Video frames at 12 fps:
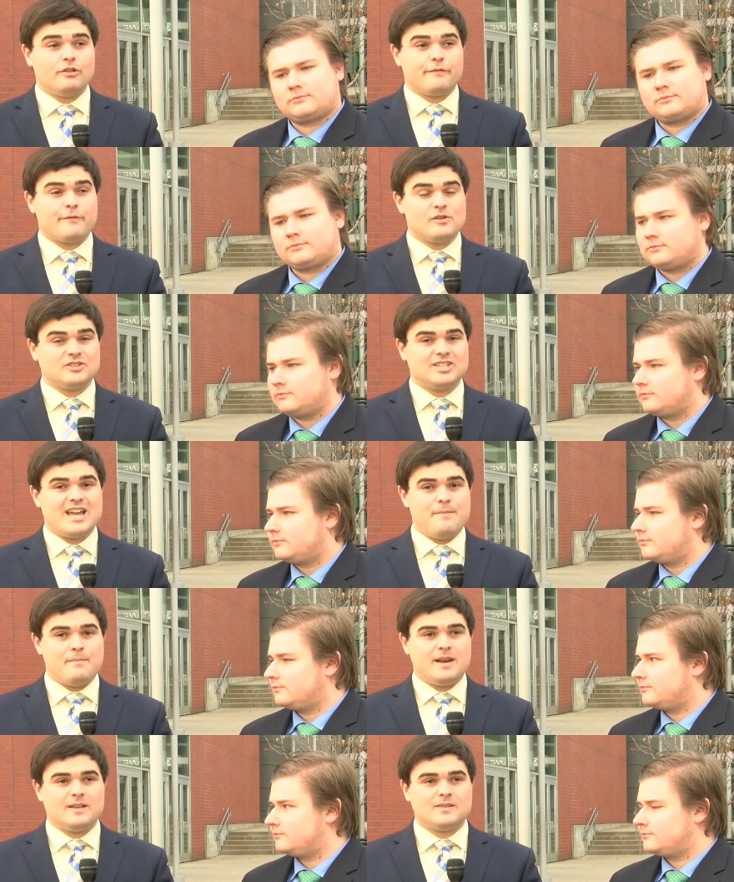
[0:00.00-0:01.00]
Speaker 1: in the first
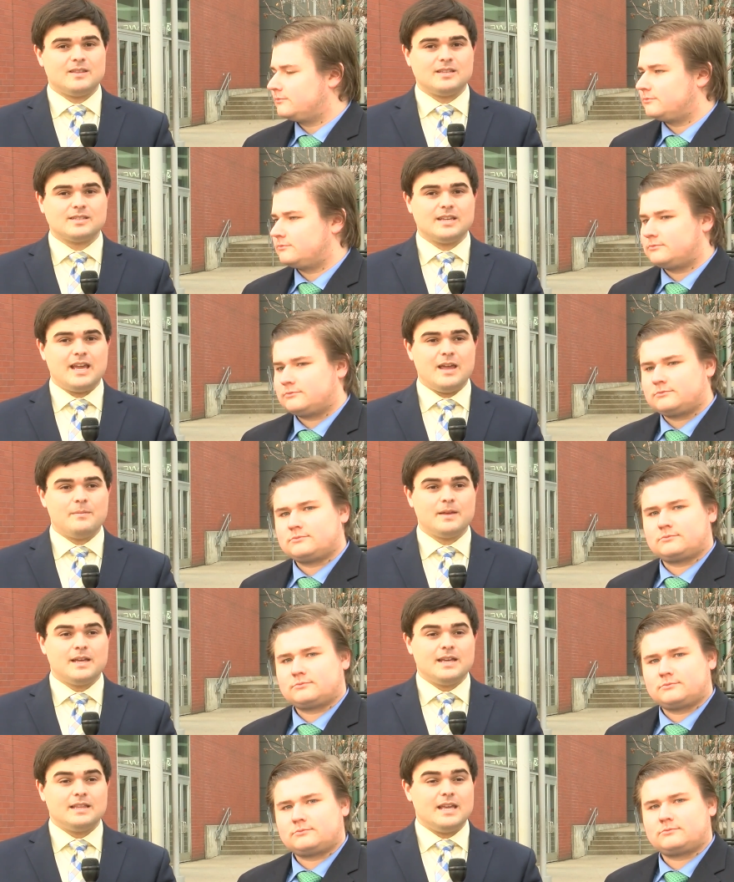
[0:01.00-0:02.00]
ten minutes of this game.
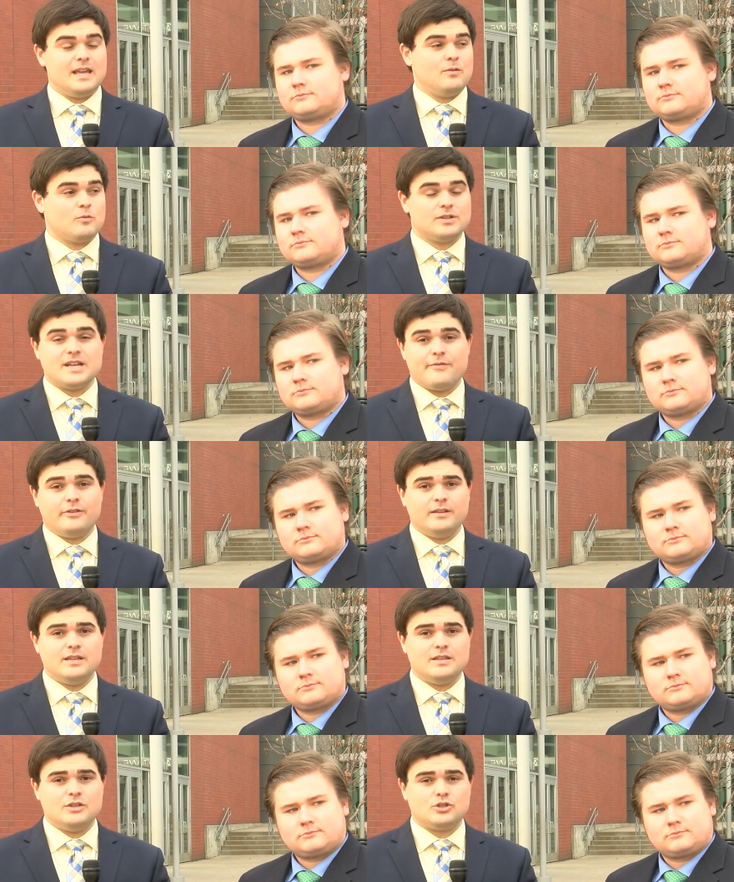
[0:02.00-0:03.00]
They were
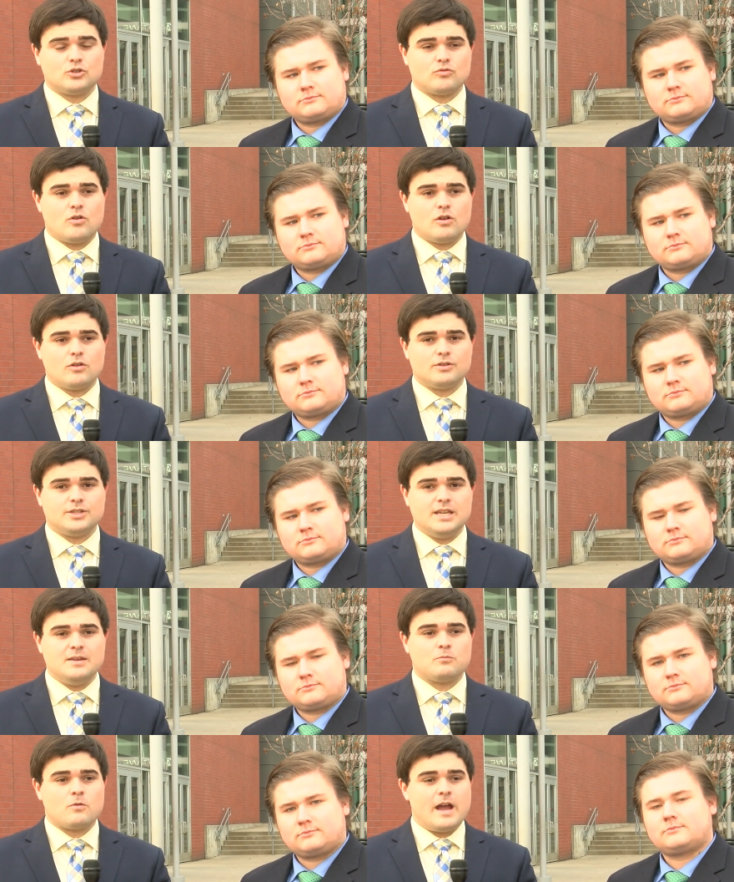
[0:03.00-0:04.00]
definitely the stronger
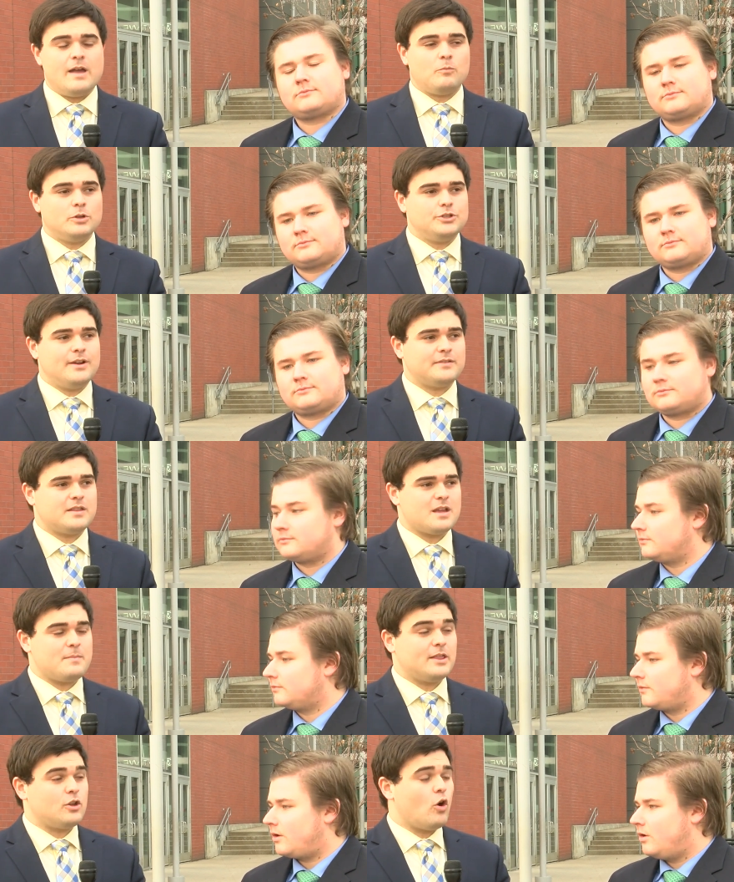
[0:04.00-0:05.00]
team. Ryan, what do you have to
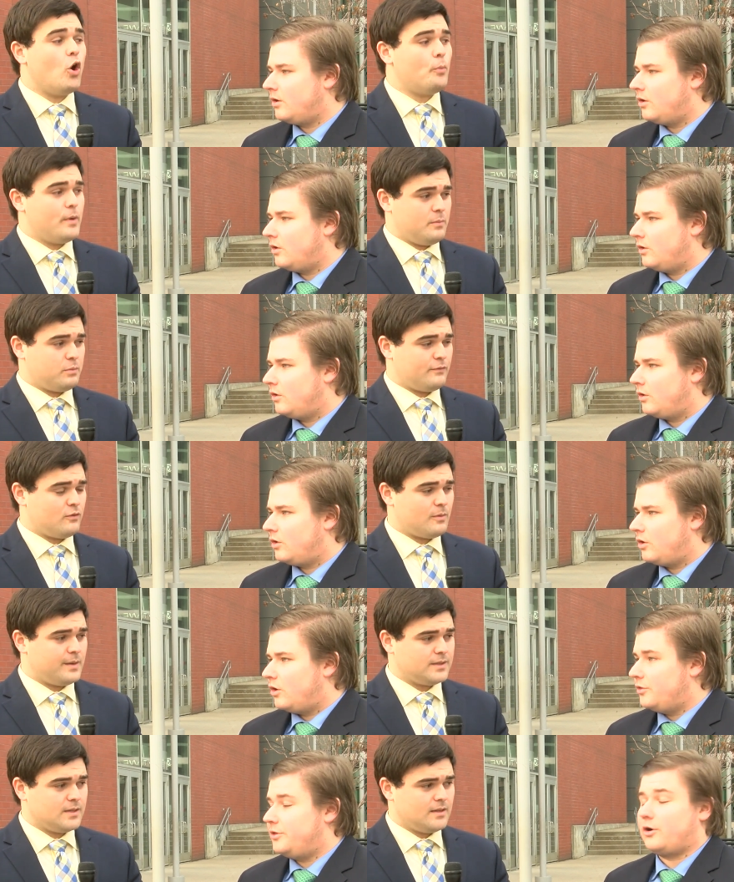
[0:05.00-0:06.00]
think about their opening
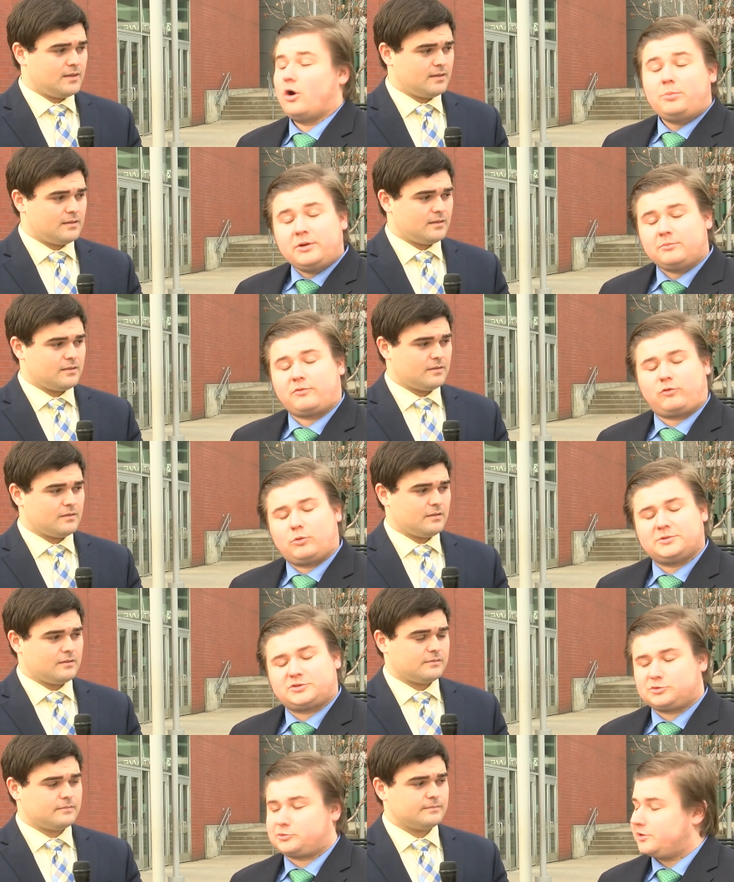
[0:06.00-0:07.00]
performance?
Speaker 2: Their opening
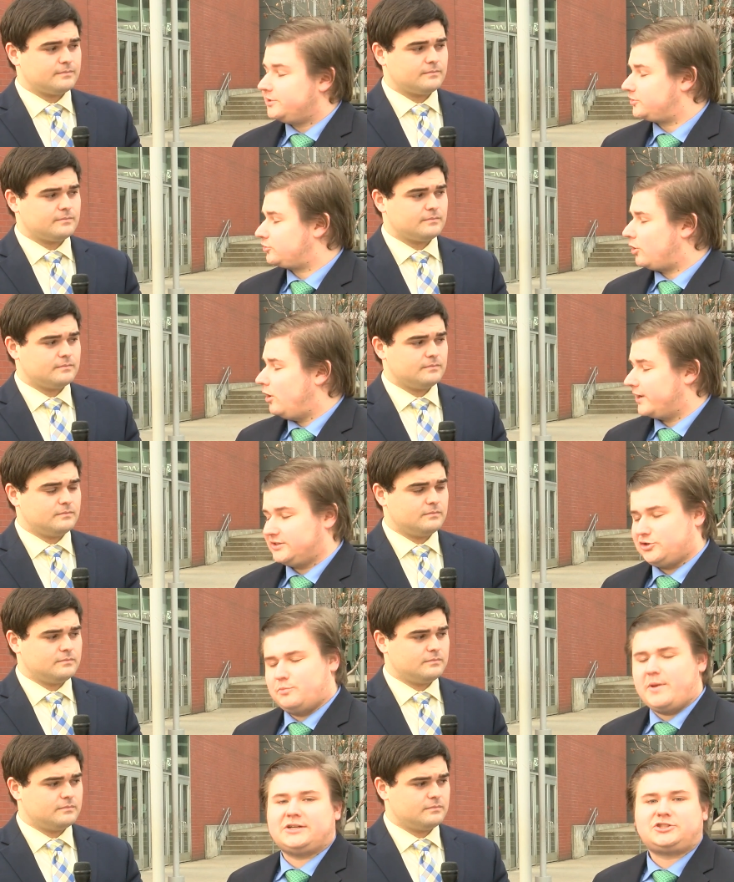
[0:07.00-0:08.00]
performance was really strong, as
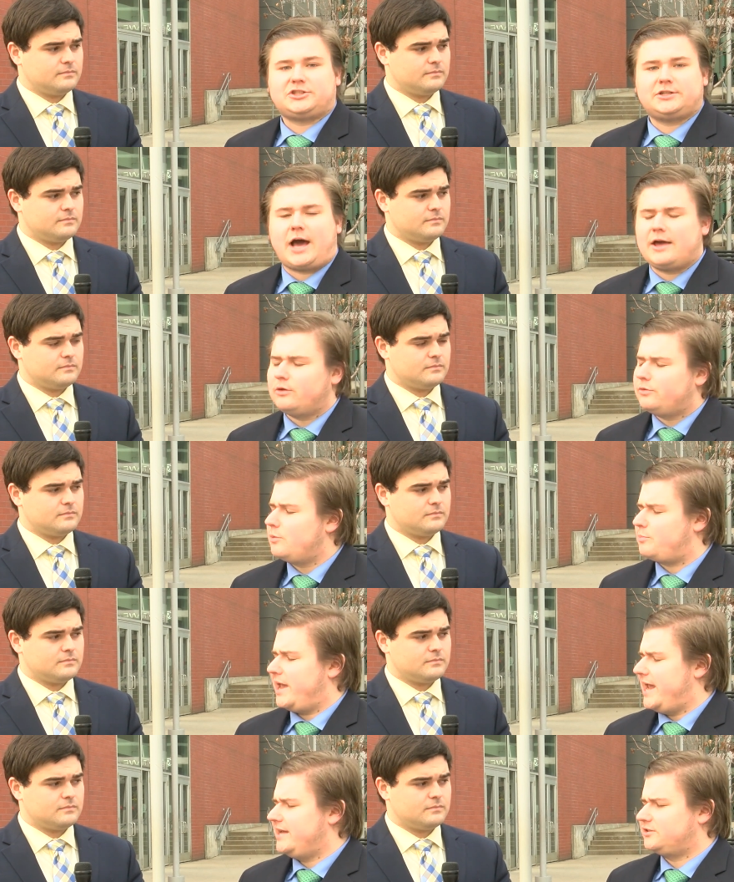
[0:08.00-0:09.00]
you mentioned. I thought the
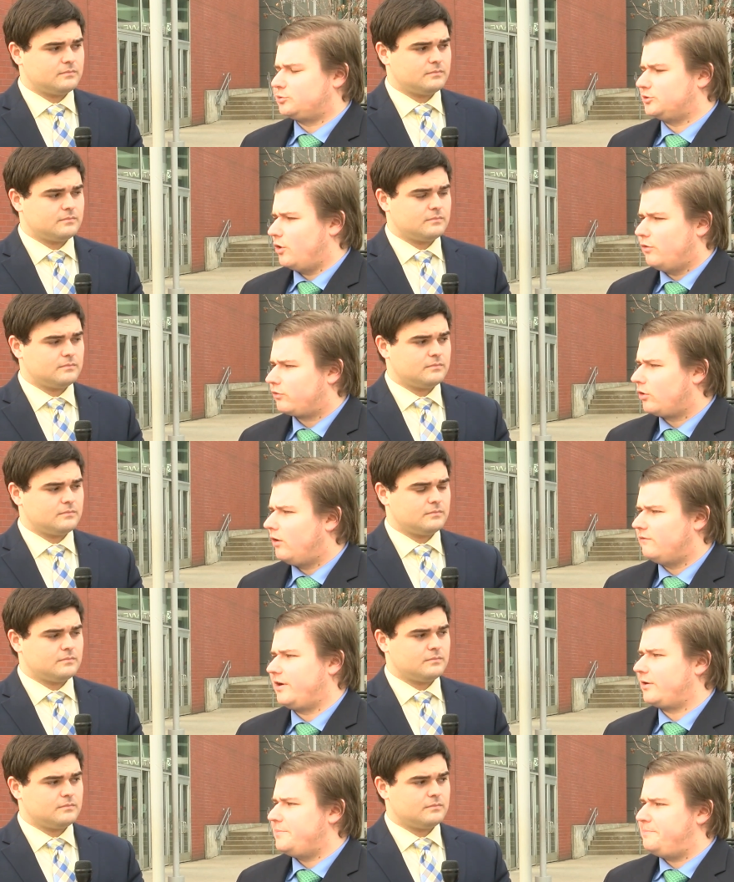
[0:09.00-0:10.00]
pace was overall
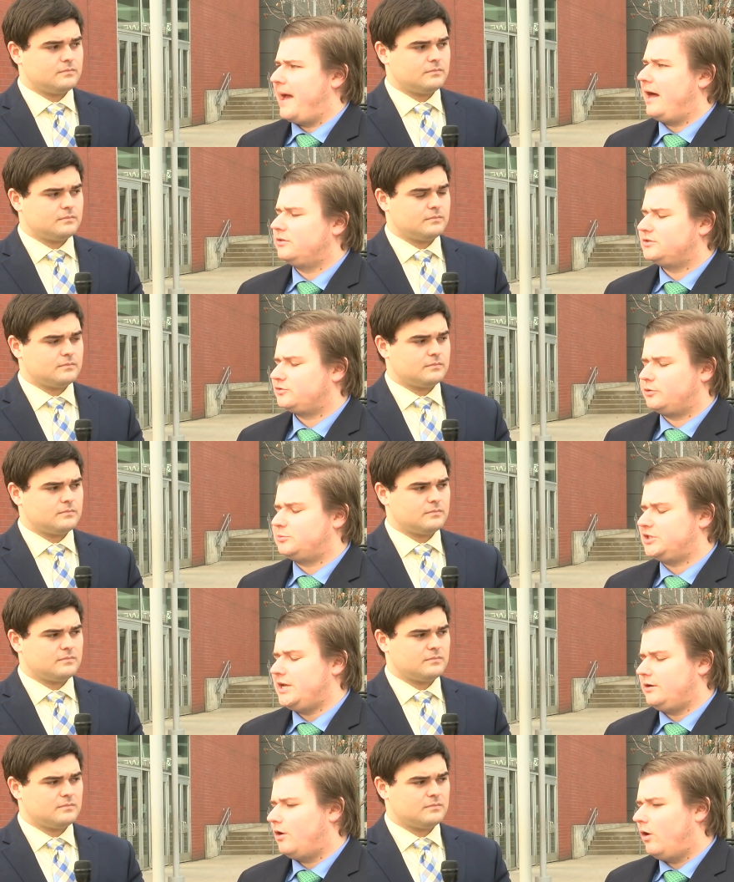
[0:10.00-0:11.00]
very balanced from
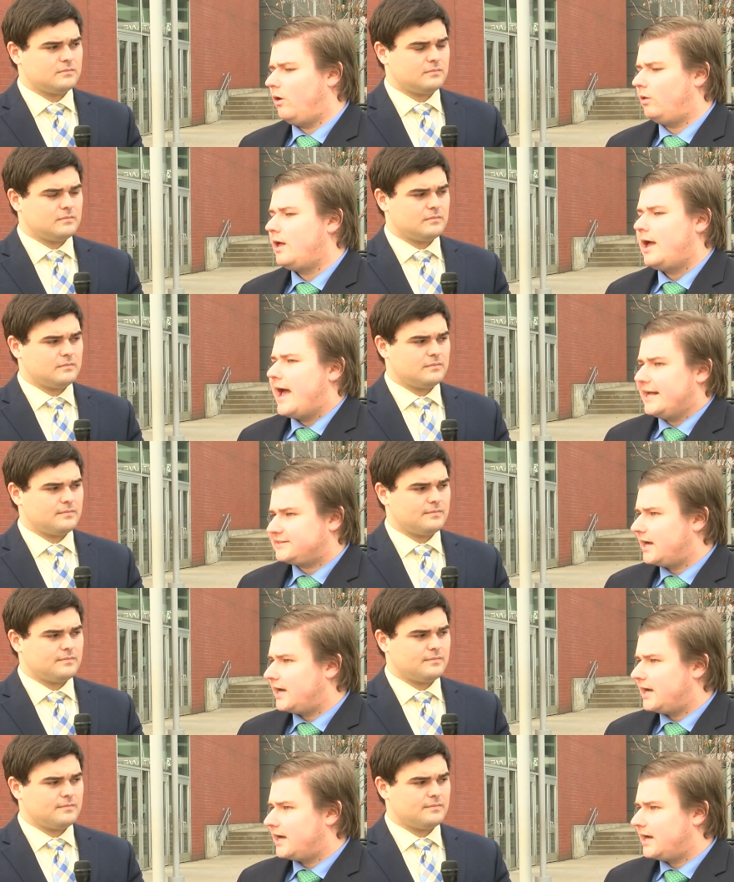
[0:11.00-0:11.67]
Seton Hall. At